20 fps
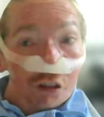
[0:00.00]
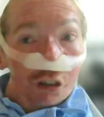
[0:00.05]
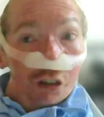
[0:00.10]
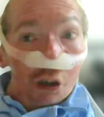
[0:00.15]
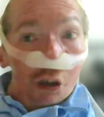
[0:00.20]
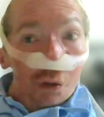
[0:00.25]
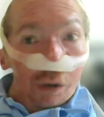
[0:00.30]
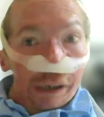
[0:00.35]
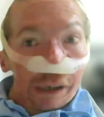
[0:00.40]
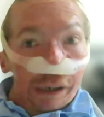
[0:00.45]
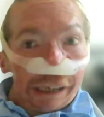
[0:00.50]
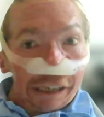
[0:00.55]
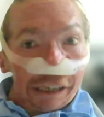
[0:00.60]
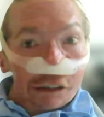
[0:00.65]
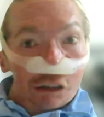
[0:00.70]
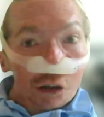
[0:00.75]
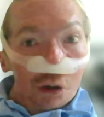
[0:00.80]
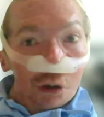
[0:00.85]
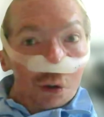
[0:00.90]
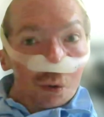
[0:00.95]
So I
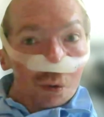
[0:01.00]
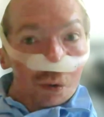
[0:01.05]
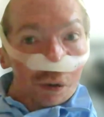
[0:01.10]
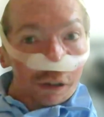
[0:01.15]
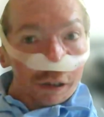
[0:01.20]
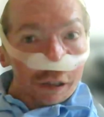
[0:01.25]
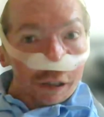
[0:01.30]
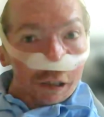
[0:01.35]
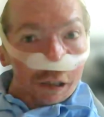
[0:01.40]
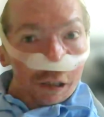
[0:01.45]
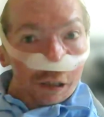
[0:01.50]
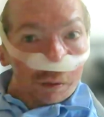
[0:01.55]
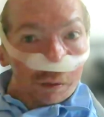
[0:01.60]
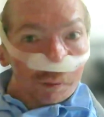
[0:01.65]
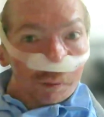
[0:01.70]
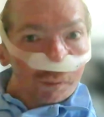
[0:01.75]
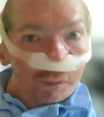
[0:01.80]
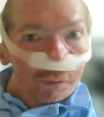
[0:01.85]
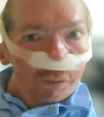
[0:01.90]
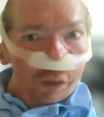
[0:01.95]
had to
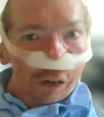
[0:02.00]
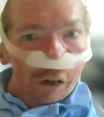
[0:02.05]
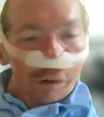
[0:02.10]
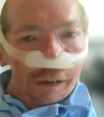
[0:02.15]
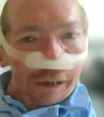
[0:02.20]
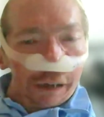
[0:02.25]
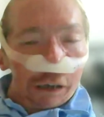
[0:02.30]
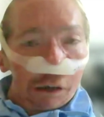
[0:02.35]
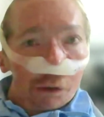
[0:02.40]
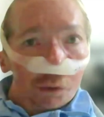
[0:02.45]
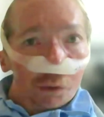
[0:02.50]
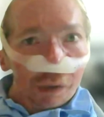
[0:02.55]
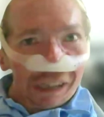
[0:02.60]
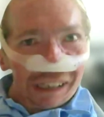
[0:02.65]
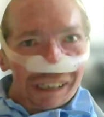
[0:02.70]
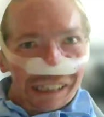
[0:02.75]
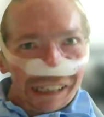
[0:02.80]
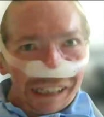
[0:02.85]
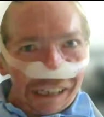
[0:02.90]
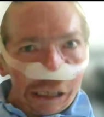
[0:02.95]
very
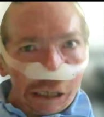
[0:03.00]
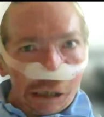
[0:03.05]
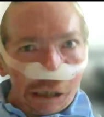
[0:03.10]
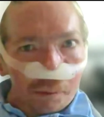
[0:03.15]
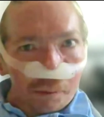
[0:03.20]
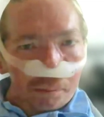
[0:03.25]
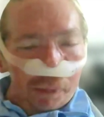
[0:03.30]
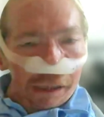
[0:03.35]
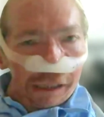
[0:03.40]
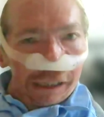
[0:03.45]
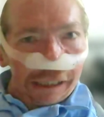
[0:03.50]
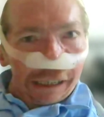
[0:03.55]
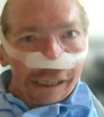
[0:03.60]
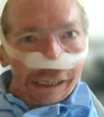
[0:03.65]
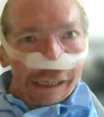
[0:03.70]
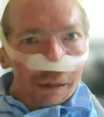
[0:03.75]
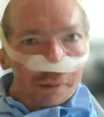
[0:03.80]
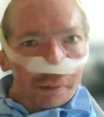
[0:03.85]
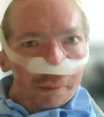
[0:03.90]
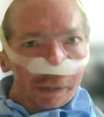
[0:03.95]
quickly up my
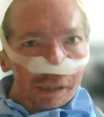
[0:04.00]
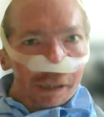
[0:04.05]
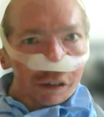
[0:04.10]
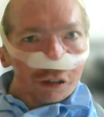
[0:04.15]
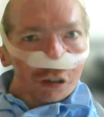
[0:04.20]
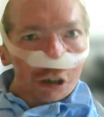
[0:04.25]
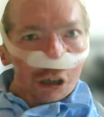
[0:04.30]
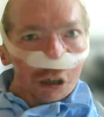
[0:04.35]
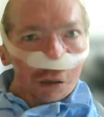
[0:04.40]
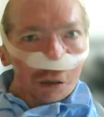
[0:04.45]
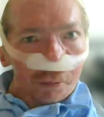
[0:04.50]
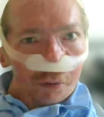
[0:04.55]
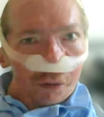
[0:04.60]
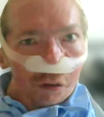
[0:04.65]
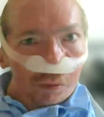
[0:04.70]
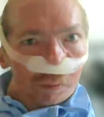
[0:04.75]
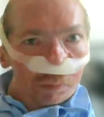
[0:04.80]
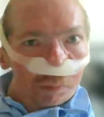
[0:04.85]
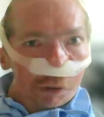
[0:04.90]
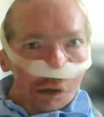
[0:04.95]
game in
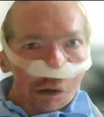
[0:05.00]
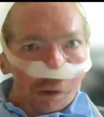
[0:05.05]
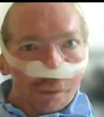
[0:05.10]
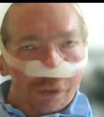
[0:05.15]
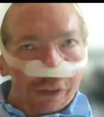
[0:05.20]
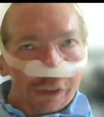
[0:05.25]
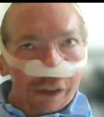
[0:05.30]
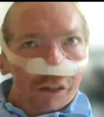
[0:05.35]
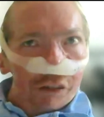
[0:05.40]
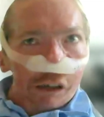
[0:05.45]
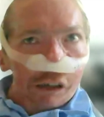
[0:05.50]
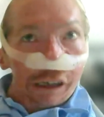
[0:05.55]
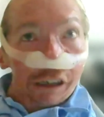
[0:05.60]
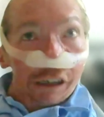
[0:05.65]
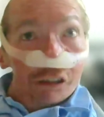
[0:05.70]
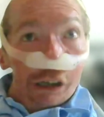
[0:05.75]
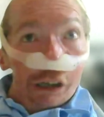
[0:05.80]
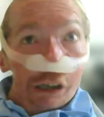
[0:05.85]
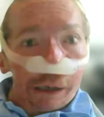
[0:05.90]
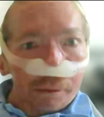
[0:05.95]
terms of things
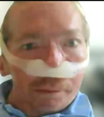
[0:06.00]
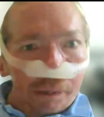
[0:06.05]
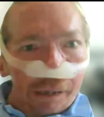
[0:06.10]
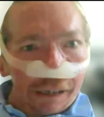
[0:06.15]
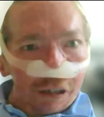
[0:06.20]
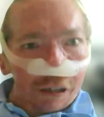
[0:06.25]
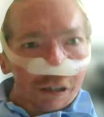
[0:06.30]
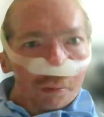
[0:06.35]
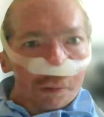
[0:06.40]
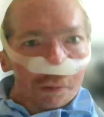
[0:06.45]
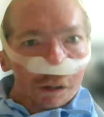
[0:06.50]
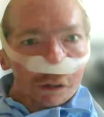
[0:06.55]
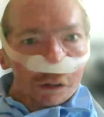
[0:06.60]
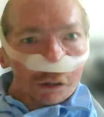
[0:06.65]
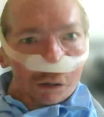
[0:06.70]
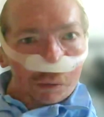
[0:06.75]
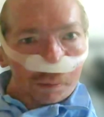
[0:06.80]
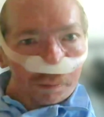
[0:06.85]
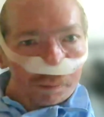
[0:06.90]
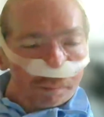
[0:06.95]
like time
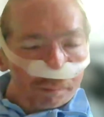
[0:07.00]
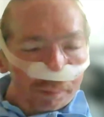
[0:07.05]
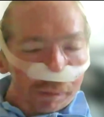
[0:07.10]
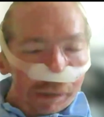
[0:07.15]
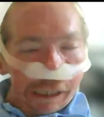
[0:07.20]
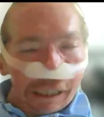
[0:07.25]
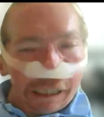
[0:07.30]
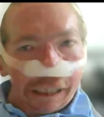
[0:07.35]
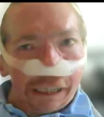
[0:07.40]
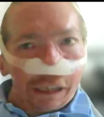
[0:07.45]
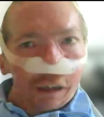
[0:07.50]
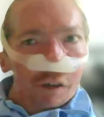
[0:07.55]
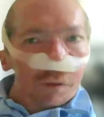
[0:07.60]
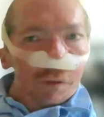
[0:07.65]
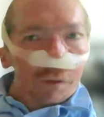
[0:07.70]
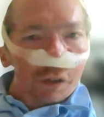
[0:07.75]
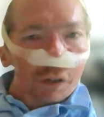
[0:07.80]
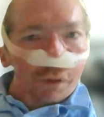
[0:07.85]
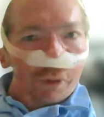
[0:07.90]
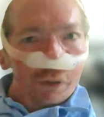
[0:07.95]
management, planning
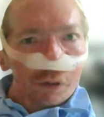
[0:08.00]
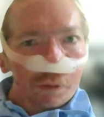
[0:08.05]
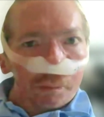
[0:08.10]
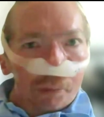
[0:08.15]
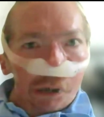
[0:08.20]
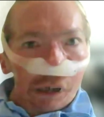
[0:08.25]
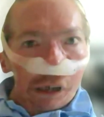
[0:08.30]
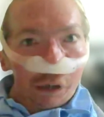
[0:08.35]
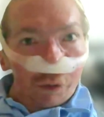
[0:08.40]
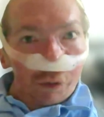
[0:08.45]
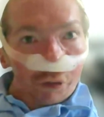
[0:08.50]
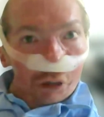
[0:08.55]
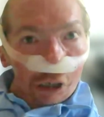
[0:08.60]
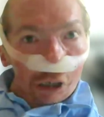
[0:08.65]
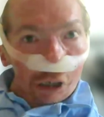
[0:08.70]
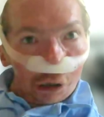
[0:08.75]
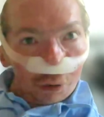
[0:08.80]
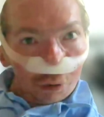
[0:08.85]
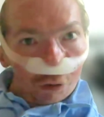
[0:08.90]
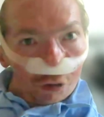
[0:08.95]
of different
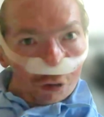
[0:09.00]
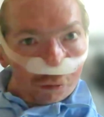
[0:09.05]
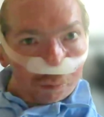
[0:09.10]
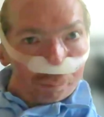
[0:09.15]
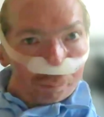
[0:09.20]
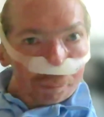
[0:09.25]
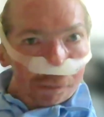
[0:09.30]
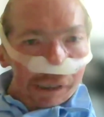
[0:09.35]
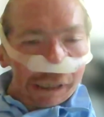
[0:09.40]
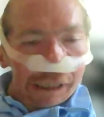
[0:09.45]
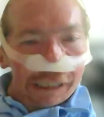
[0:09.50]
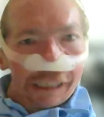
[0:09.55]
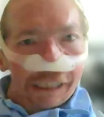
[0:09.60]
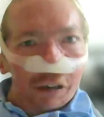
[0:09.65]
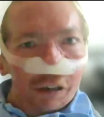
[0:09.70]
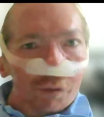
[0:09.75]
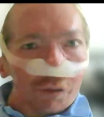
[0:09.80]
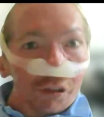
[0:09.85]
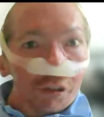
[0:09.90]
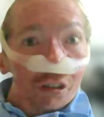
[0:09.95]
milestones,
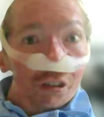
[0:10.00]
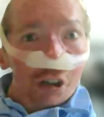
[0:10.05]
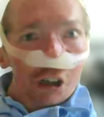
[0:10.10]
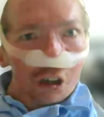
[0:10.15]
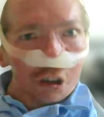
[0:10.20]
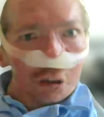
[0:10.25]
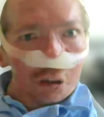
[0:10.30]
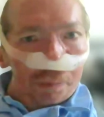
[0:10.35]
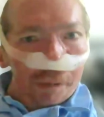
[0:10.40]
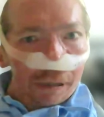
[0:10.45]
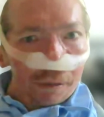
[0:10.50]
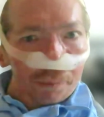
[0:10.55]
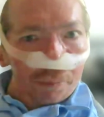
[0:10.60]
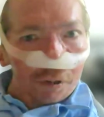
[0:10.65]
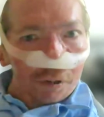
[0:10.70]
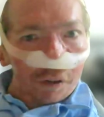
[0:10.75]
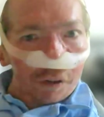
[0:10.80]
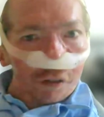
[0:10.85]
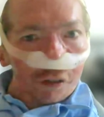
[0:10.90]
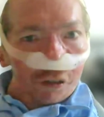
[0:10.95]
planning of research
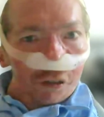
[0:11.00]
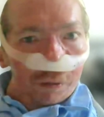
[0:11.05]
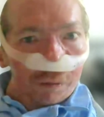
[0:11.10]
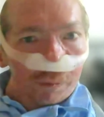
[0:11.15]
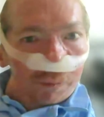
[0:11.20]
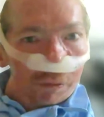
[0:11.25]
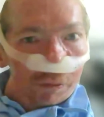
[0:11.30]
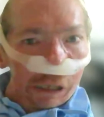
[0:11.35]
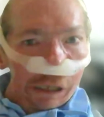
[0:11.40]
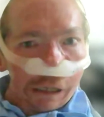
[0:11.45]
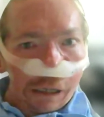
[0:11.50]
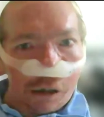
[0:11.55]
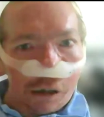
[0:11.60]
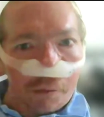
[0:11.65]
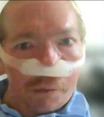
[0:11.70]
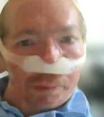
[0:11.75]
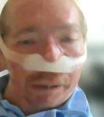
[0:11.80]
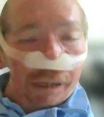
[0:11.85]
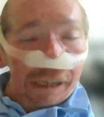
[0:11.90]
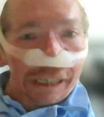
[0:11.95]
papers,
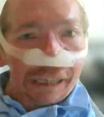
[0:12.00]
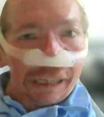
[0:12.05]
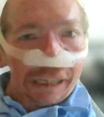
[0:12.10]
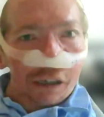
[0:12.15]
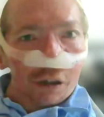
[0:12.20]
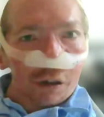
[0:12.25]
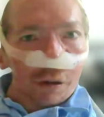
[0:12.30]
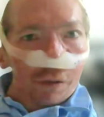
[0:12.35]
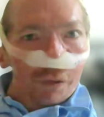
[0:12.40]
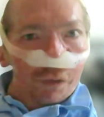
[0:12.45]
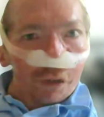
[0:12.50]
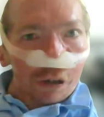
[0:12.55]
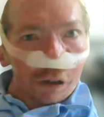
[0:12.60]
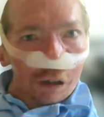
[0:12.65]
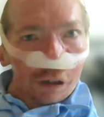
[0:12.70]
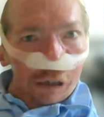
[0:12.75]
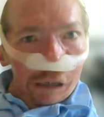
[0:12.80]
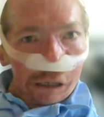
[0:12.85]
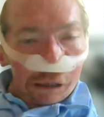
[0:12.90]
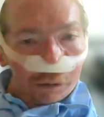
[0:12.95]
planning
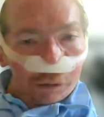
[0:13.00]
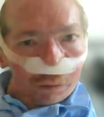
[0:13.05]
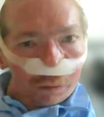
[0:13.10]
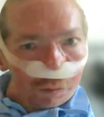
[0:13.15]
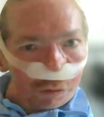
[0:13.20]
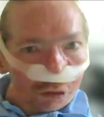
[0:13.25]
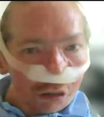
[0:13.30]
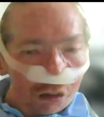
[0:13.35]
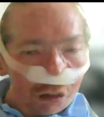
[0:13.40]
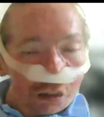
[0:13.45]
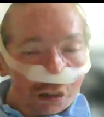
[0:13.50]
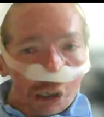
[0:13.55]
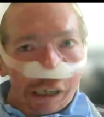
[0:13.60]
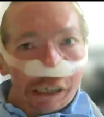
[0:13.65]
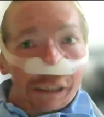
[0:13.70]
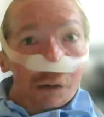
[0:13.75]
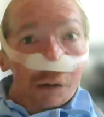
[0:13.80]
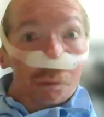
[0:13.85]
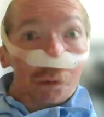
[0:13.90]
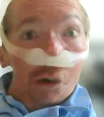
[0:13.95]
of
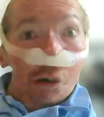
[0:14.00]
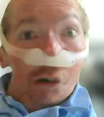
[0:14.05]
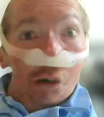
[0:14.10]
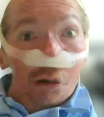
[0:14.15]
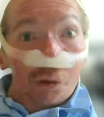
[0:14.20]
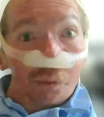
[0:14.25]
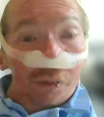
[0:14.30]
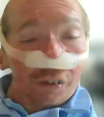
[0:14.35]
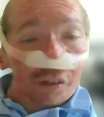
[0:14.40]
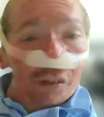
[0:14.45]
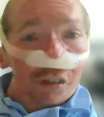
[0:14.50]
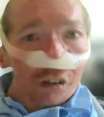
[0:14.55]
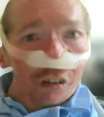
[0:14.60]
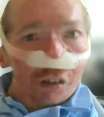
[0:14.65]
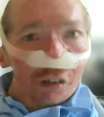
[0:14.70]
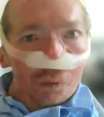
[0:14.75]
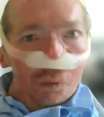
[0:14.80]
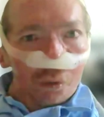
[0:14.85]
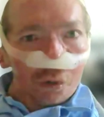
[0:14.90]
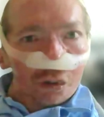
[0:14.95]
deciding what
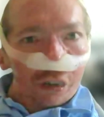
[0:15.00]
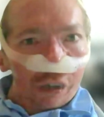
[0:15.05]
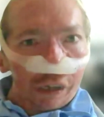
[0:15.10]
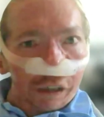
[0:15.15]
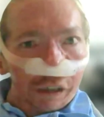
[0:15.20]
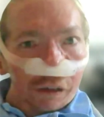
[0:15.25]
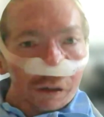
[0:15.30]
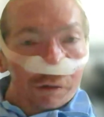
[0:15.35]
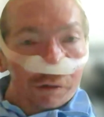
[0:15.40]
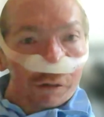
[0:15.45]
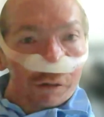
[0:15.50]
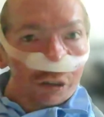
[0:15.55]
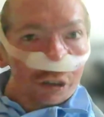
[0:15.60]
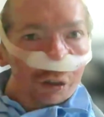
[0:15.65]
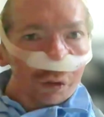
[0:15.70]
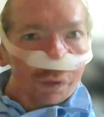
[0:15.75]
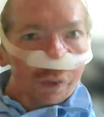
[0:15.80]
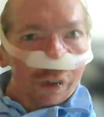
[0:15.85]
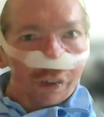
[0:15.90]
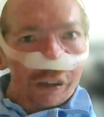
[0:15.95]
conferences I wanted
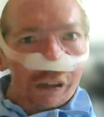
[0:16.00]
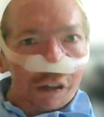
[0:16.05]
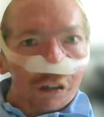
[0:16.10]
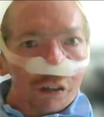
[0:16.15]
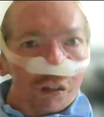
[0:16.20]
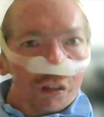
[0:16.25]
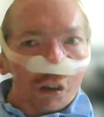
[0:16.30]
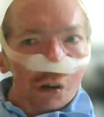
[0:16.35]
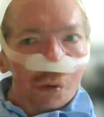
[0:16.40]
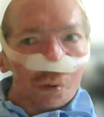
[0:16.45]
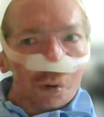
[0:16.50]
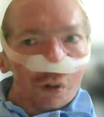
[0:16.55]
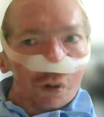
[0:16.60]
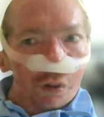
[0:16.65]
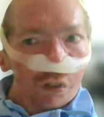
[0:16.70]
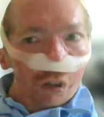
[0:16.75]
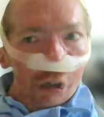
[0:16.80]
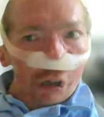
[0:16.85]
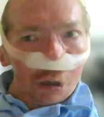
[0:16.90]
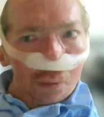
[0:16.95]
to visit, and so
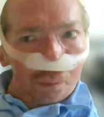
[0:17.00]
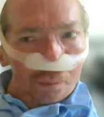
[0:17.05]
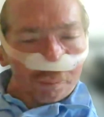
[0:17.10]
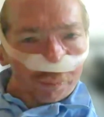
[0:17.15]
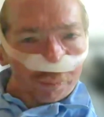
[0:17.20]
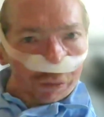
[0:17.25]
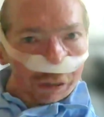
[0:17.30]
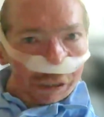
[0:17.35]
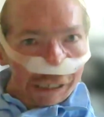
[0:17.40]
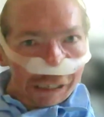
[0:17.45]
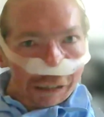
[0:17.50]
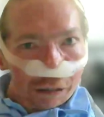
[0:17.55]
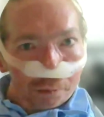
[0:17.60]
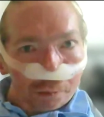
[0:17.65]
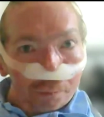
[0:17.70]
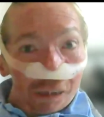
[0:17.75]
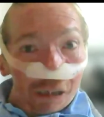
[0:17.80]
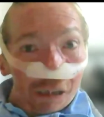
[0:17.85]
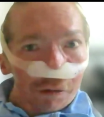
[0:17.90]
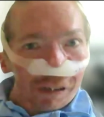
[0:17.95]
on. So,
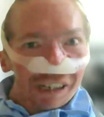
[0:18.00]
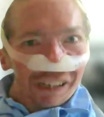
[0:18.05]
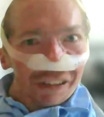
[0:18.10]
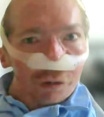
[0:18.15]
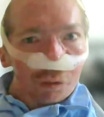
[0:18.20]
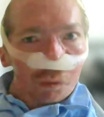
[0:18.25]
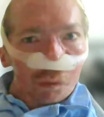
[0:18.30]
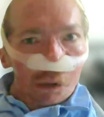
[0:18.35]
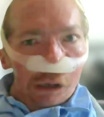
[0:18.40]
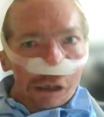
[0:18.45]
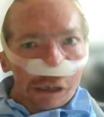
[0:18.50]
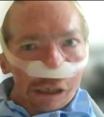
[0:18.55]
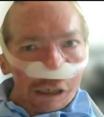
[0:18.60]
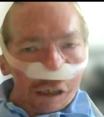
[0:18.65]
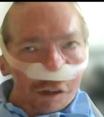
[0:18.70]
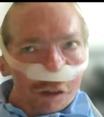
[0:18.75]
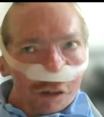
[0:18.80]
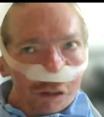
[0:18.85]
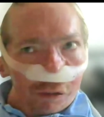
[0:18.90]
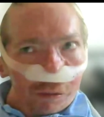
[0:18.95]
experience
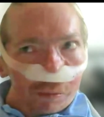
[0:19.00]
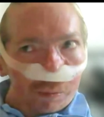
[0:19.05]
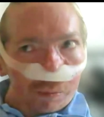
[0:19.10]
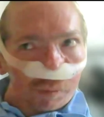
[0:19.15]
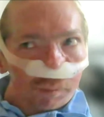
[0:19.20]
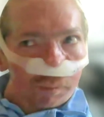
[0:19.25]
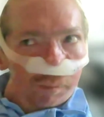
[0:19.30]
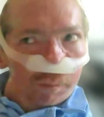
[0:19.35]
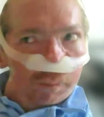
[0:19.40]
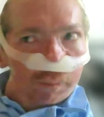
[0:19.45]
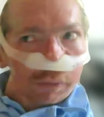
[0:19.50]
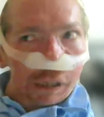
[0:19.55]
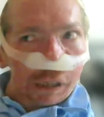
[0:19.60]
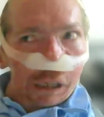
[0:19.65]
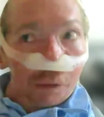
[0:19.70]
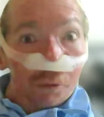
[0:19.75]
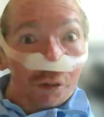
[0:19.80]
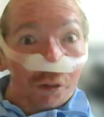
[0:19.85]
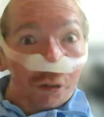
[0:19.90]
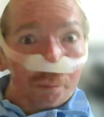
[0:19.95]
wise,
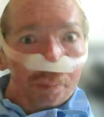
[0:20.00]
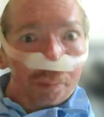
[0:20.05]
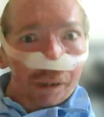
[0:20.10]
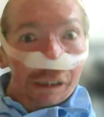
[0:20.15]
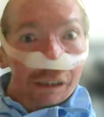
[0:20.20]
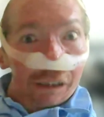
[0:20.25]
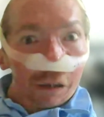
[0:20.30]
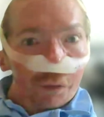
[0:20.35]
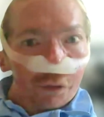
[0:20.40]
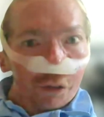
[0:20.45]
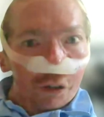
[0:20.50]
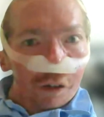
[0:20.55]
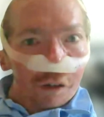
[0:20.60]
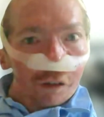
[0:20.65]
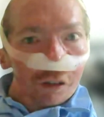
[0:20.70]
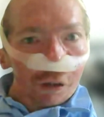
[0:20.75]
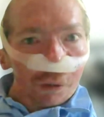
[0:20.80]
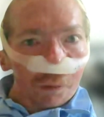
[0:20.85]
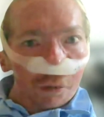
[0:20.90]
it was a big difference.